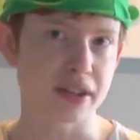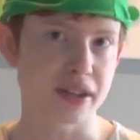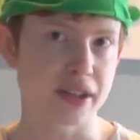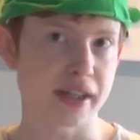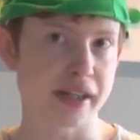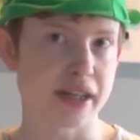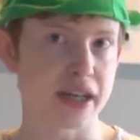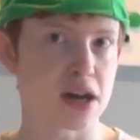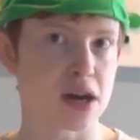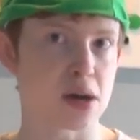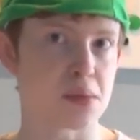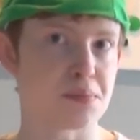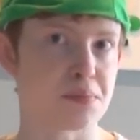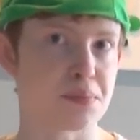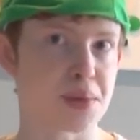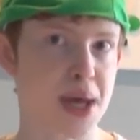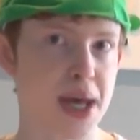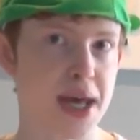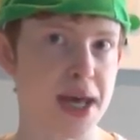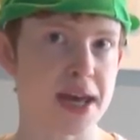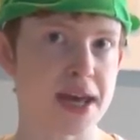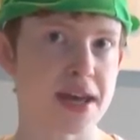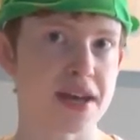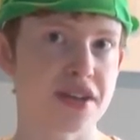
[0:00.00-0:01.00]
click it up
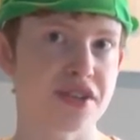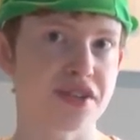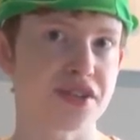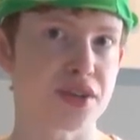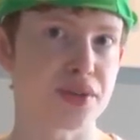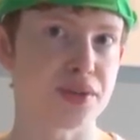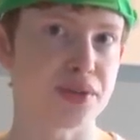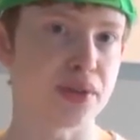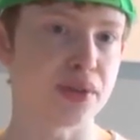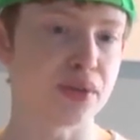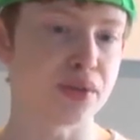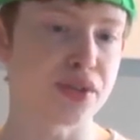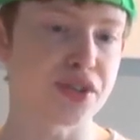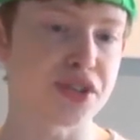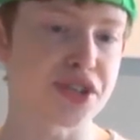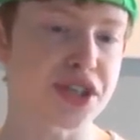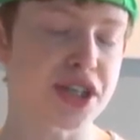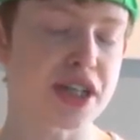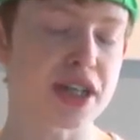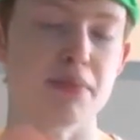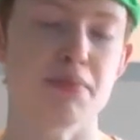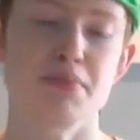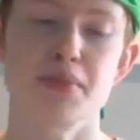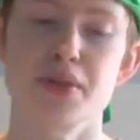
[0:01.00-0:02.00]
here so you could
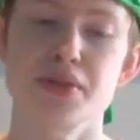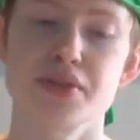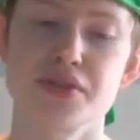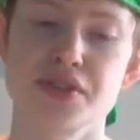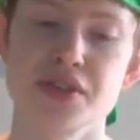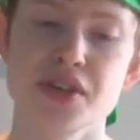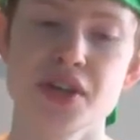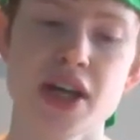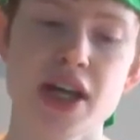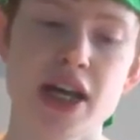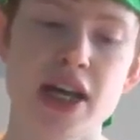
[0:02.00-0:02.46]
see, but